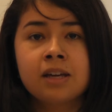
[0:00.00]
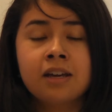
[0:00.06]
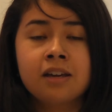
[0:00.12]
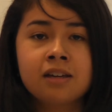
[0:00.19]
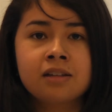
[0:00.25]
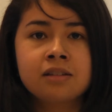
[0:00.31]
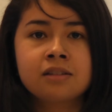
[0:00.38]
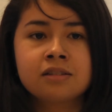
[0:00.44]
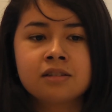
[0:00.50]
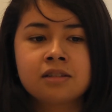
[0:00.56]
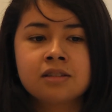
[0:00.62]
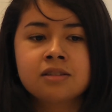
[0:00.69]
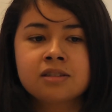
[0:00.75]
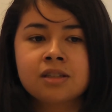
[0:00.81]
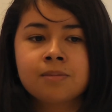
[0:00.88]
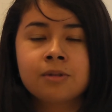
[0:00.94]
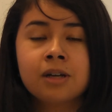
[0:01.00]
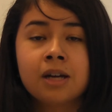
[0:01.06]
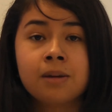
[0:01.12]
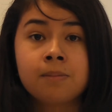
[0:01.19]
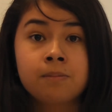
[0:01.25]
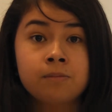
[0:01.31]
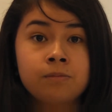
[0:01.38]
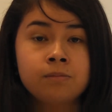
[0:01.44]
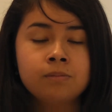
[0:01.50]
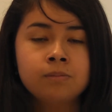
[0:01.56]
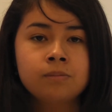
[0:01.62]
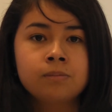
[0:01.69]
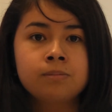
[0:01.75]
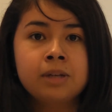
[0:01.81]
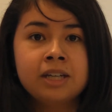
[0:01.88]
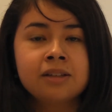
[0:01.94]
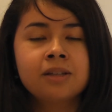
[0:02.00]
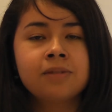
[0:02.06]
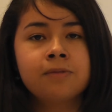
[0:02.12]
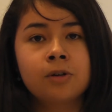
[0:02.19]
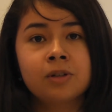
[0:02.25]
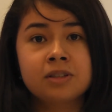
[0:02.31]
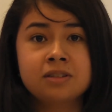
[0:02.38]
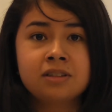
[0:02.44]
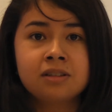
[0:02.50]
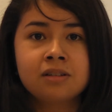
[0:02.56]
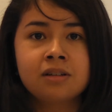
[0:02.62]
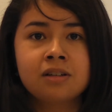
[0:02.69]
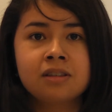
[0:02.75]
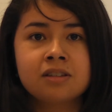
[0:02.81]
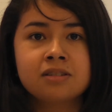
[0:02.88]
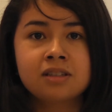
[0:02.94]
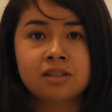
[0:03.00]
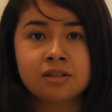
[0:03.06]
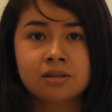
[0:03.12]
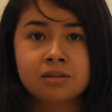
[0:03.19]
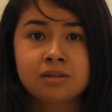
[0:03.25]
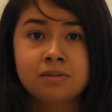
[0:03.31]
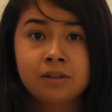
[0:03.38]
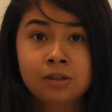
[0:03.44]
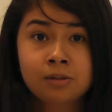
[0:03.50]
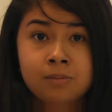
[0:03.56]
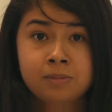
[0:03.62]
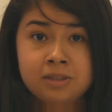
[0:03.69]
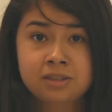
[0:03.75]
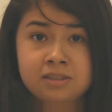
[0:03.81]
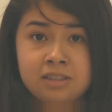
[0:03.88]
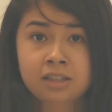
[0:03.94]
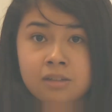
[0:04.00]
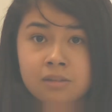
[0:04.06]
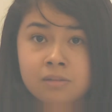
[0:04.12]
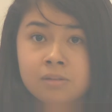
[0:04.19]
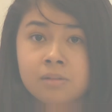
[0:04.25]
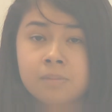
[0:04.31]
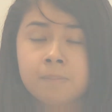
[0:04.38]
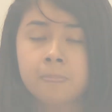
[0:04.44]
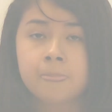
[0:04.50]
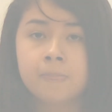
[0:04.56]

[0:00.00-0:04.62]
And this summer I'm mainly focusing on the sexual development cycle